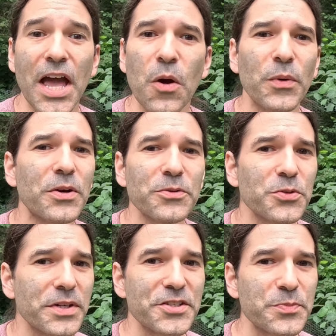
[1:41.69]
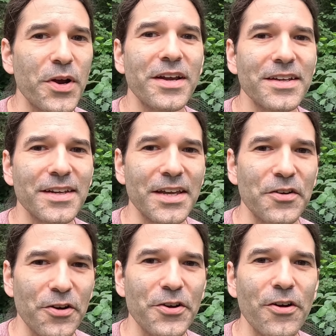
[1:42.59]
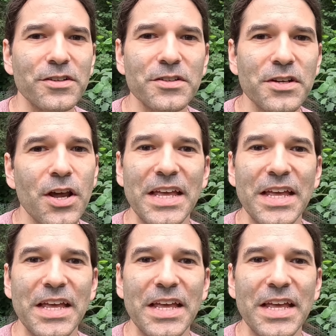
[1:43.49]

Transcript: And we don't do any spraying in our garden,